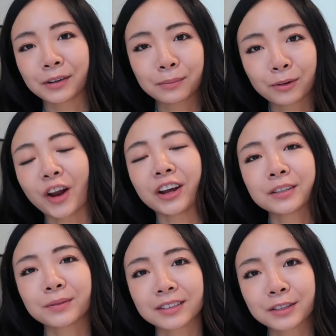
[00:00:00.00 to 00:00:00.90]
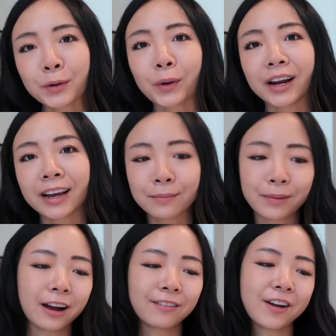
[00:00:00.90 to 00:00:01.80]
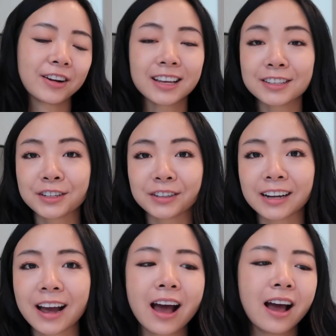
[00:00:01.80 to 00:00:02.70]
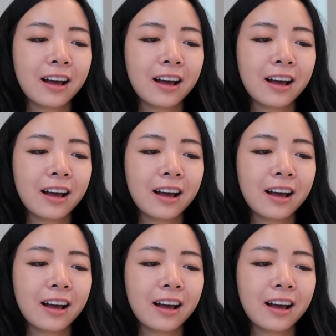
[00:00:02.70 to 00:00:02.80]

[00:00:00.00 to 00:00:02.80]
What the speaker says: or a product with a story and a background and a history,